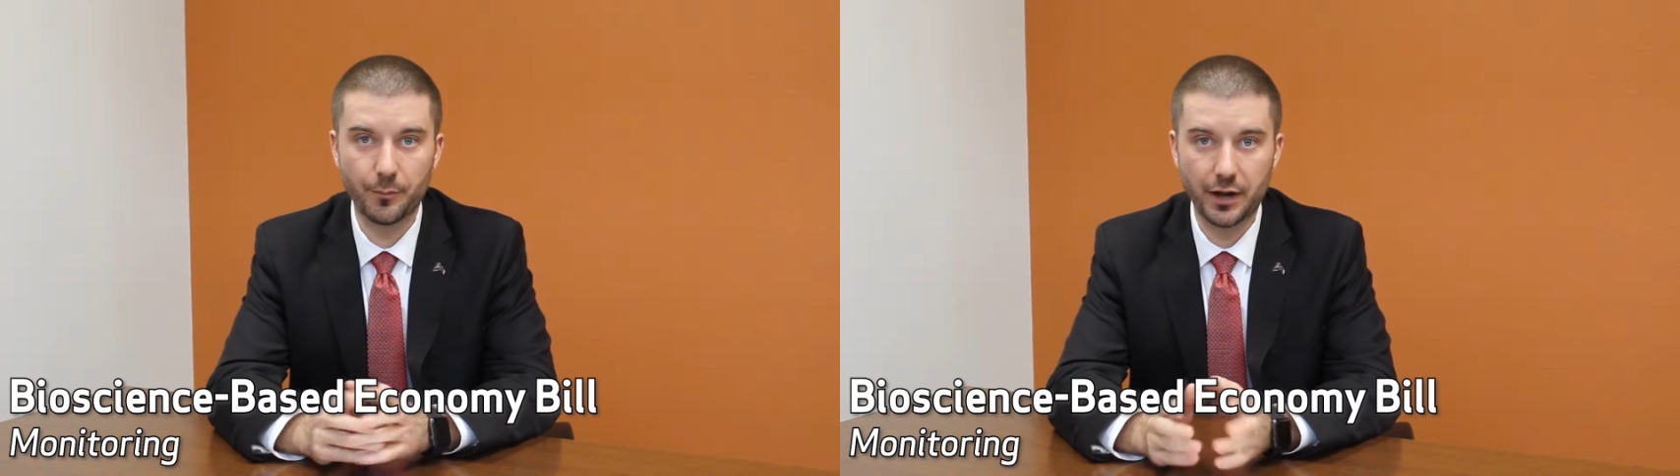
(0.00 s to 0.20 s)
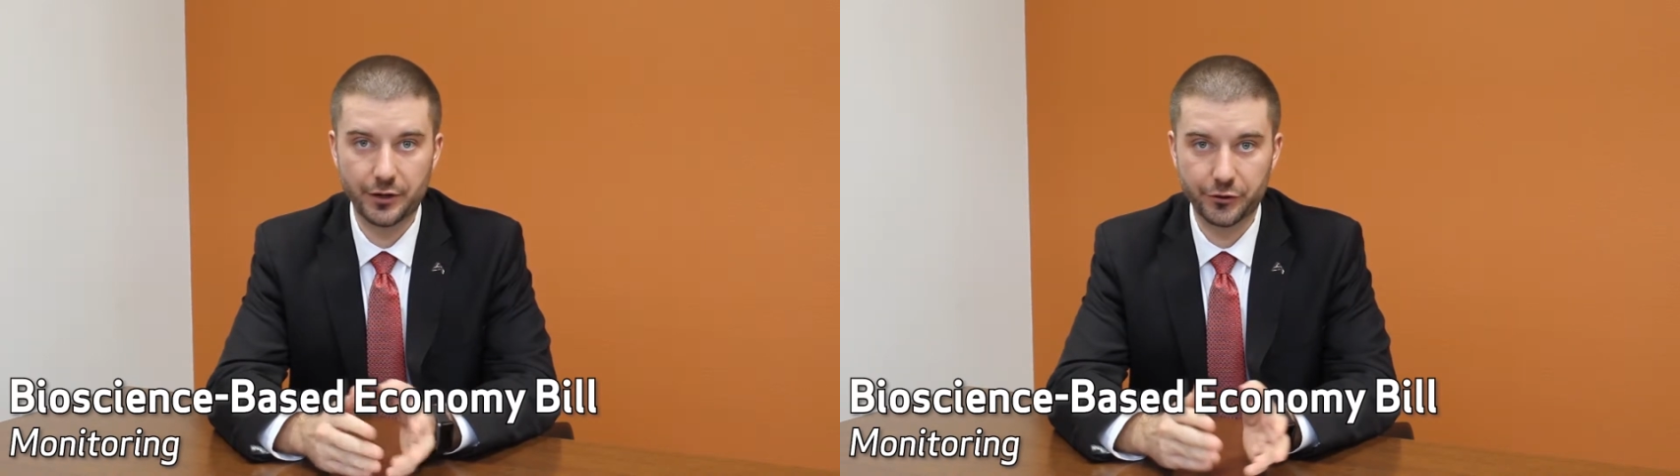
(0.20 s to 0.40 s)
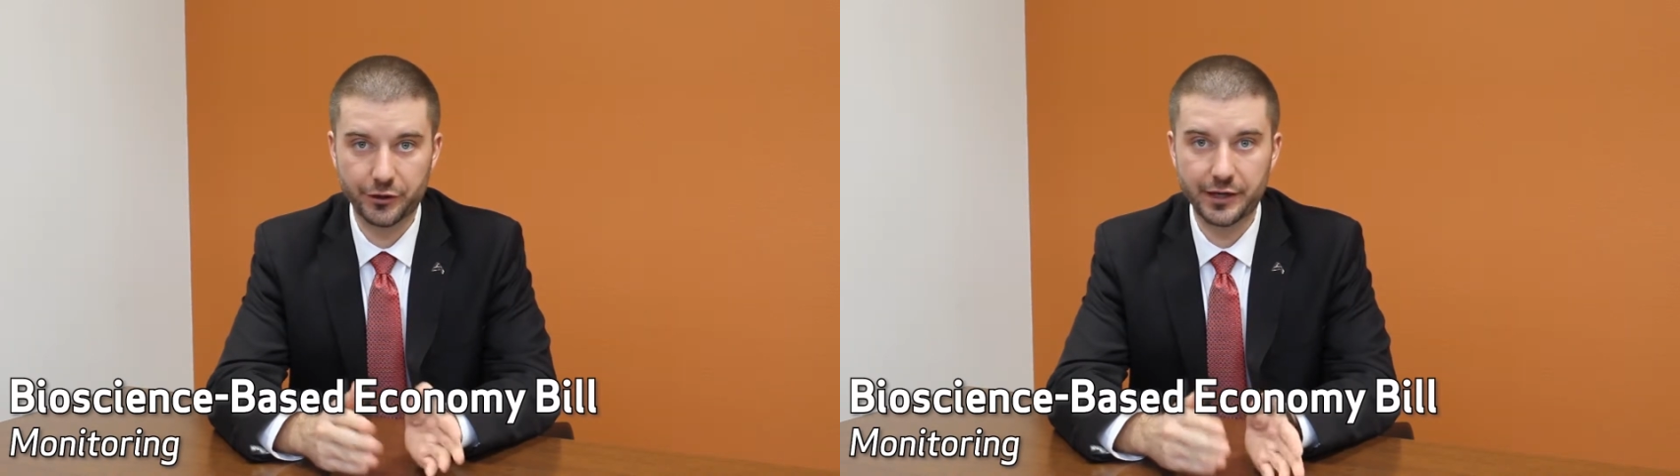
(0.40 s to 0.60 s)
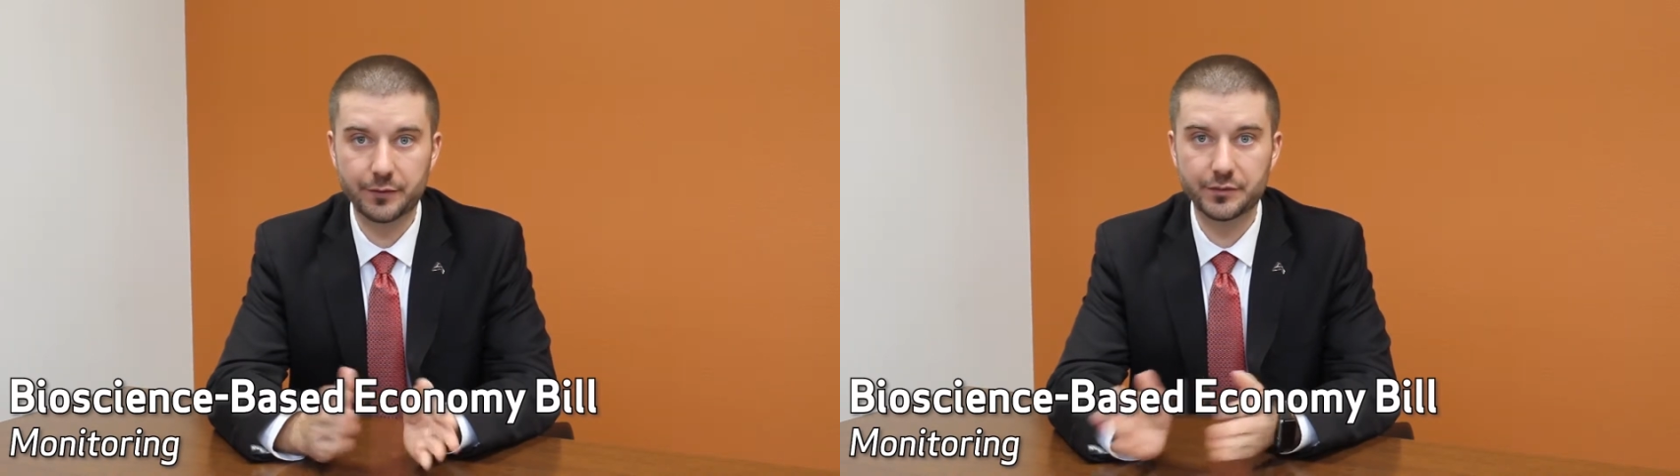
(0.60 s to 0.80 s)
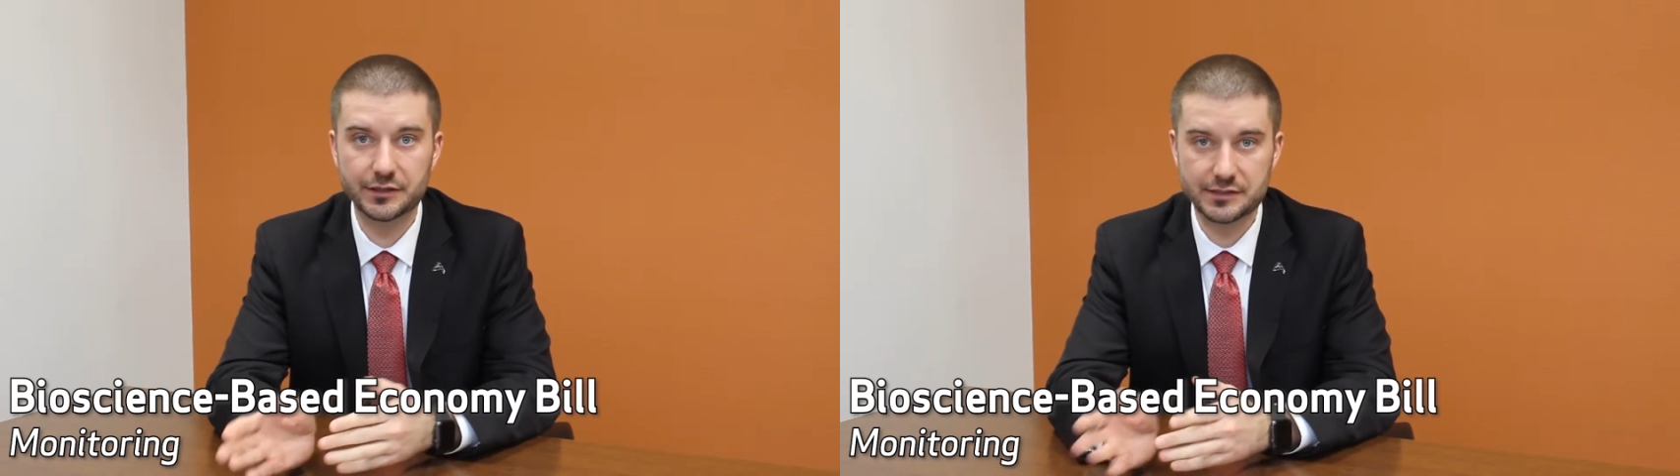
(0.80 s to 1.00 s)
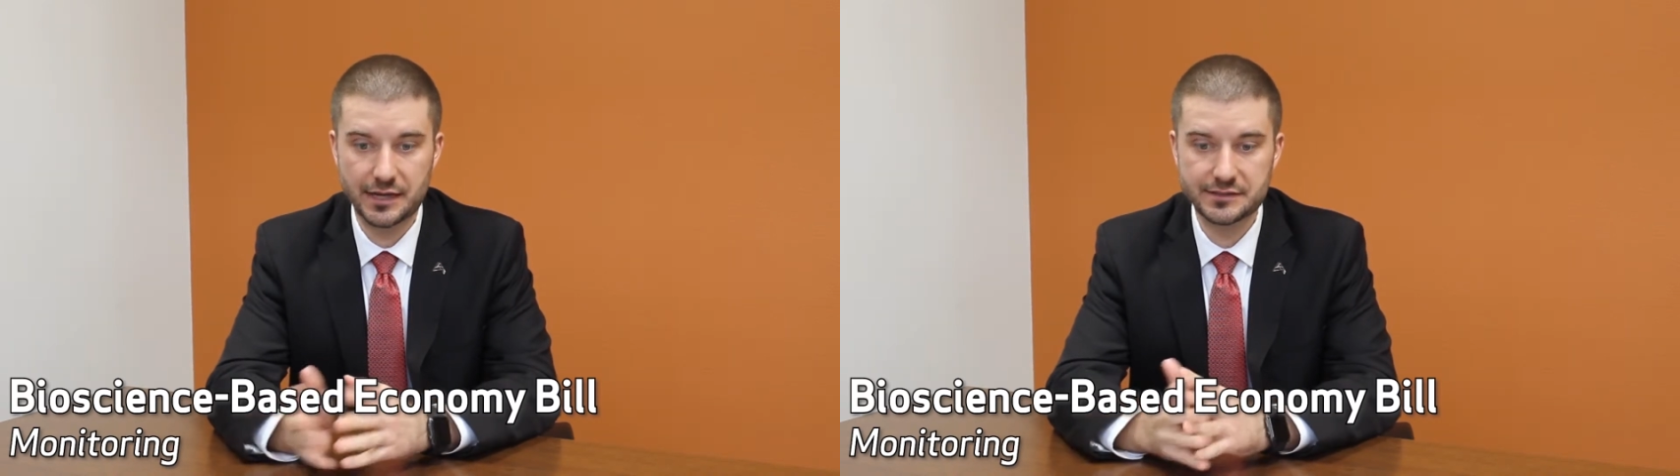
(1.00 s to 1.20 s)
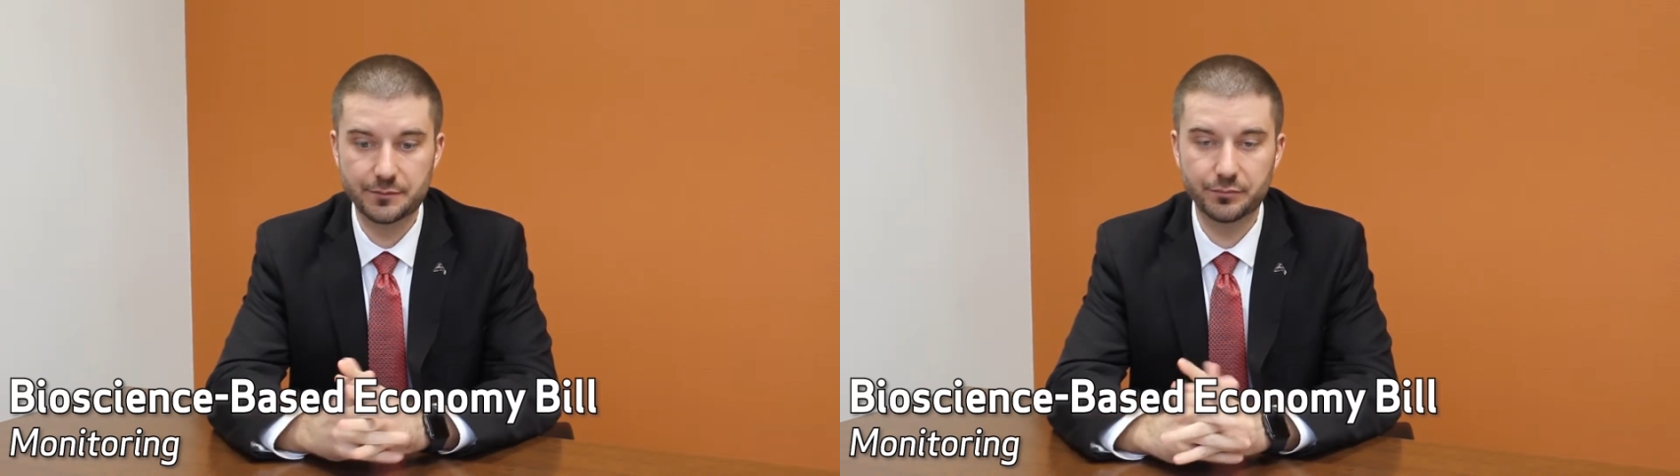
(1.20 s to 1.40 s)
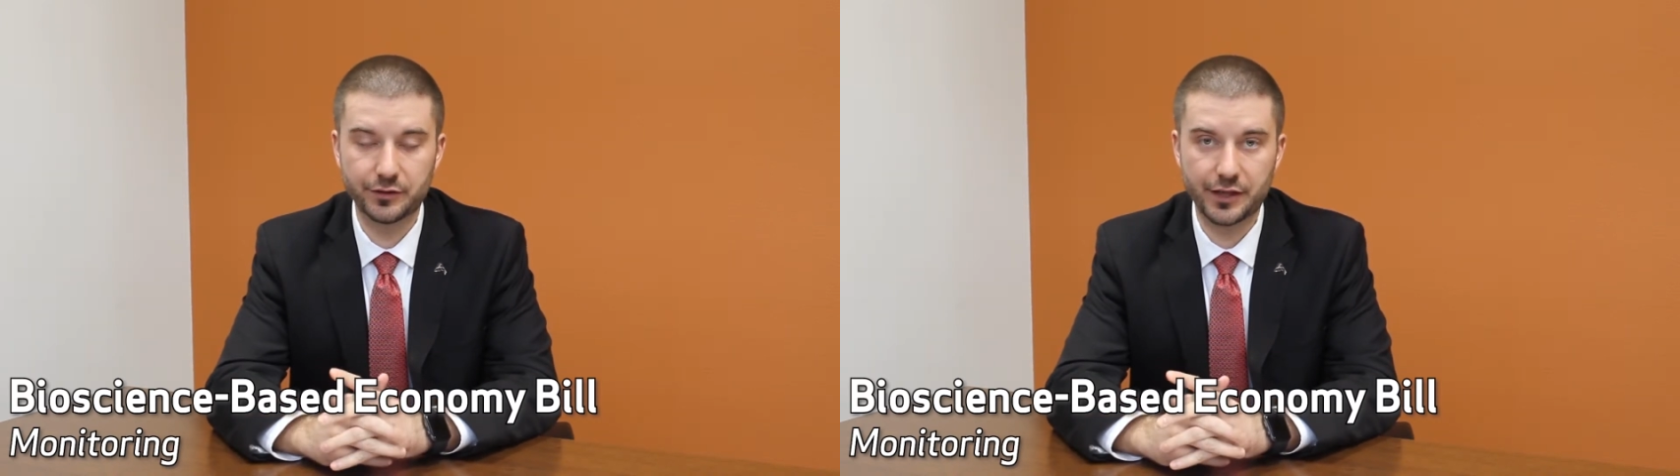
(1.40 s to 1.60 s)
but monitoring it because it has
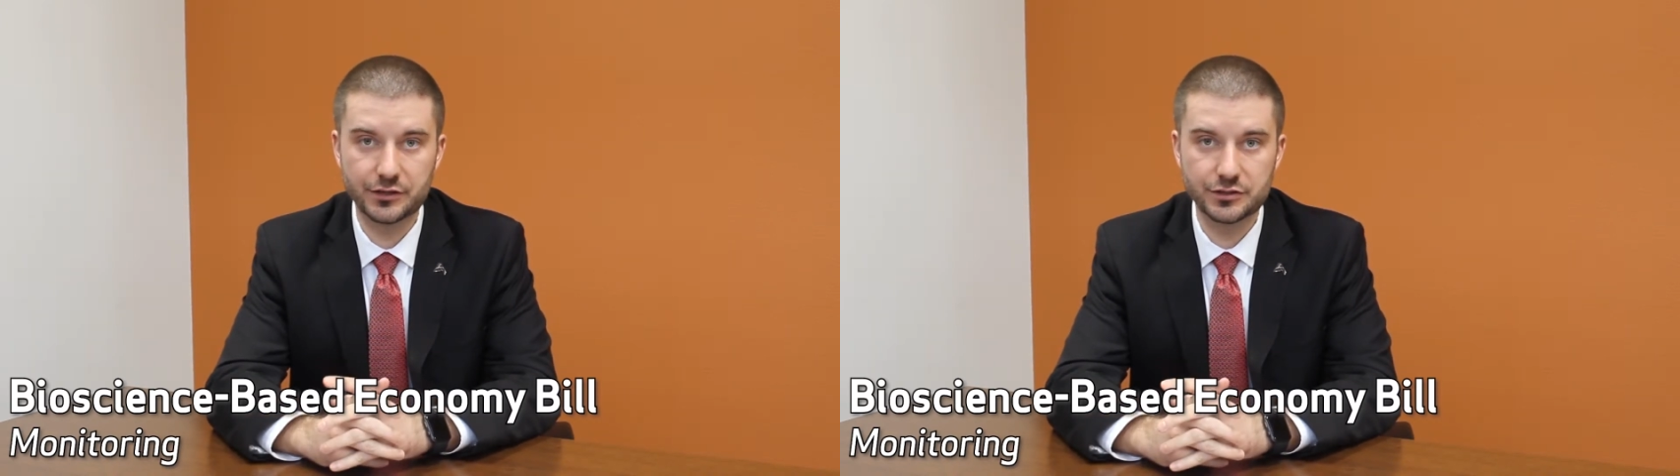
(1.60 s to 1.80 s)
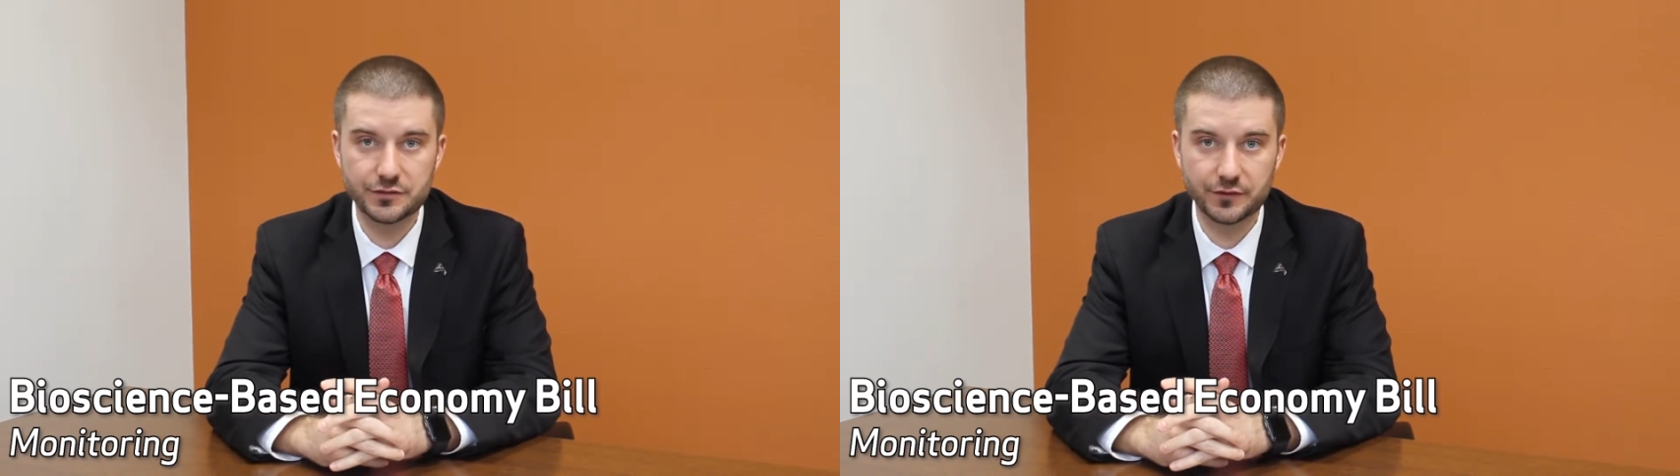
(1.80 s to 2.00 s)
implications